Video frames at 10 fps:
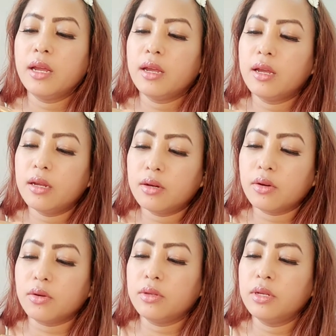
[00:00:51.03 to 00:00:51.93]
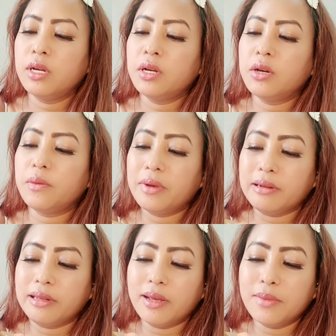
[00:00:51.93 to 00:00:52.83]
hair growth repair
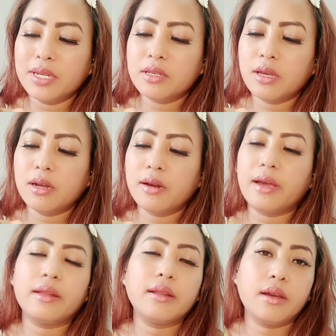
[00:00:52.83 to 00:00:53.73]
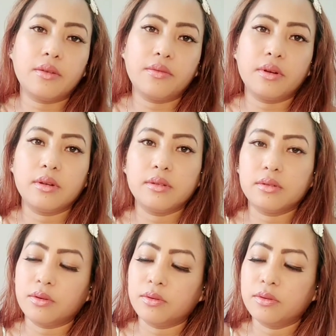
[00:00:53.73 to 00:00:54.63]
damaged hair and hair fall
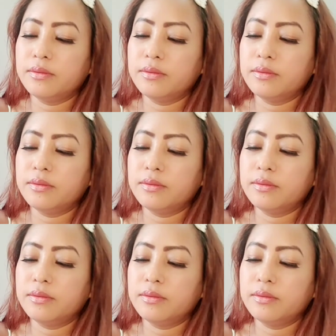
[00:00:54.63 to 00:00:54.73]
control